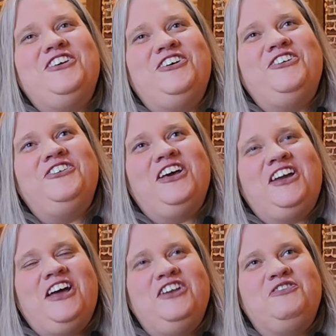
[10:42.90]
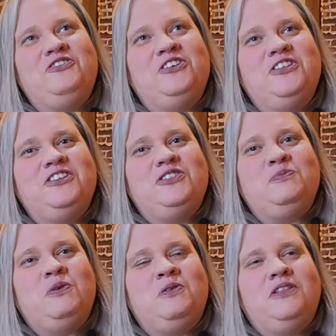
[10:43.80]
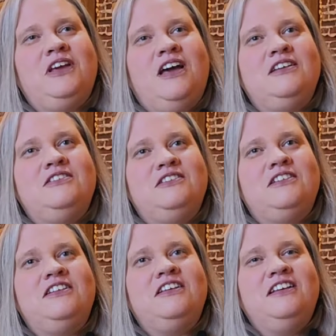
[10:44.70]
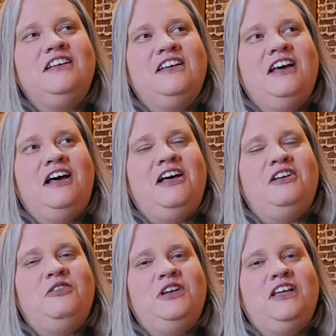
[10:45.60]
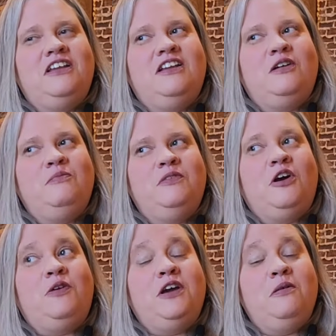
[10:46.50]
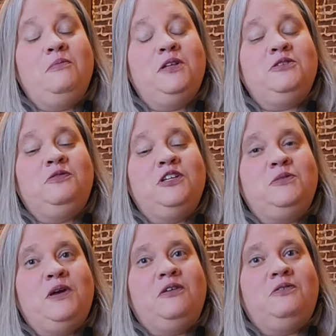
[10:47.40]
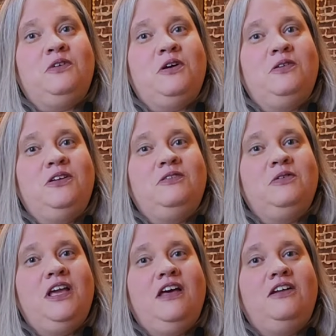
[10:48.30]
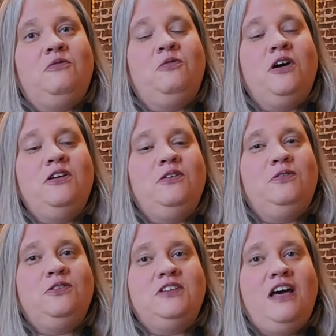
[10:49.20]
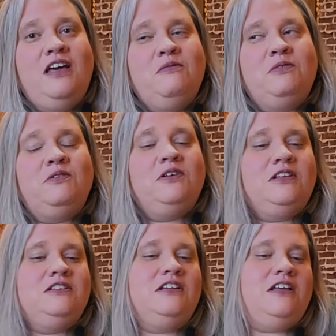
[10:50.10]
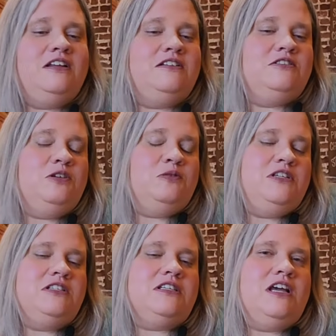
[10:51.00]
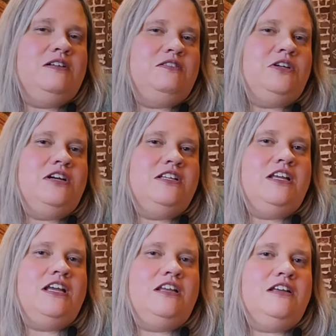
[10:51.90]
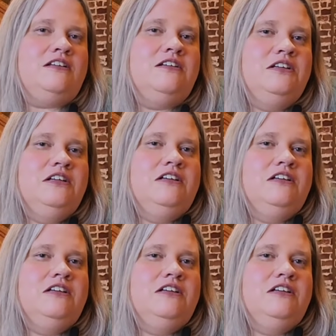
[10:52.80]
So that kind of really just broke the ice, and we ended up going up Rich Mountain Road, and we had a wonderful time. We really did. And so we just kind of started dating